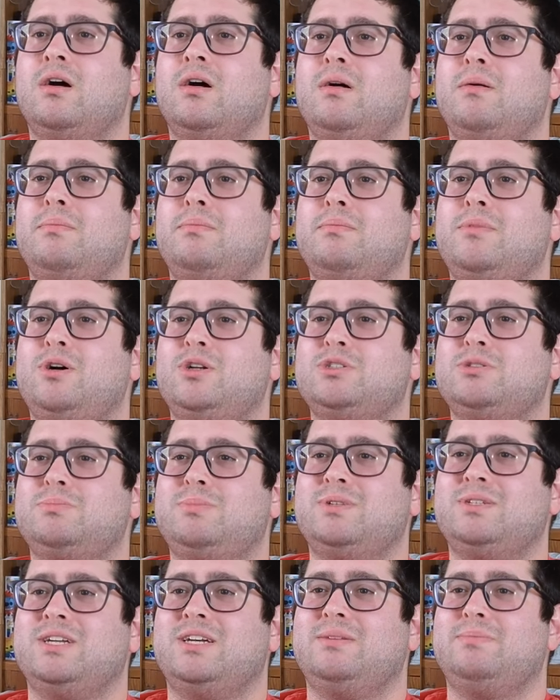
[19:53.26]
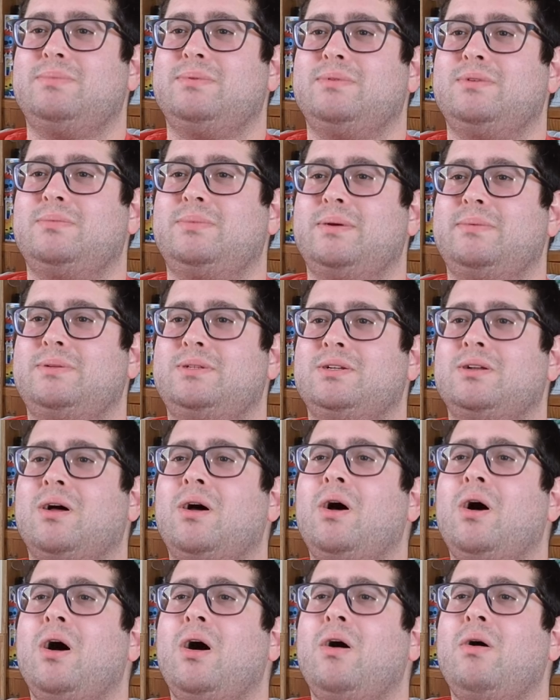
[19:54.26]
multiple dead will be.
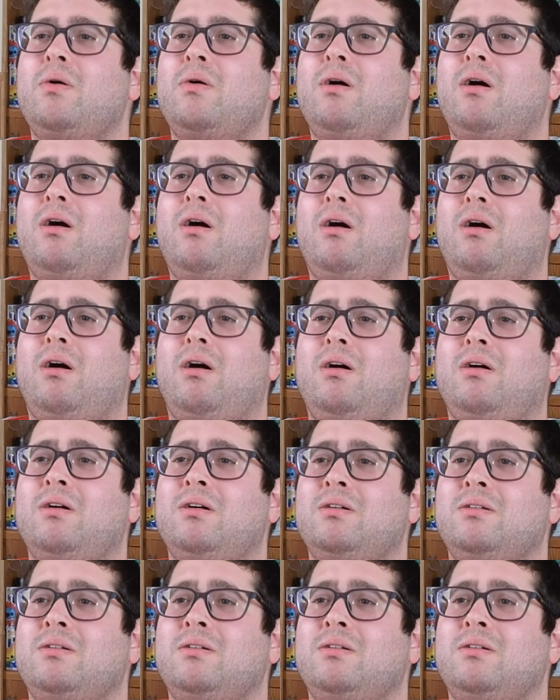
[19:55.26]
Aww.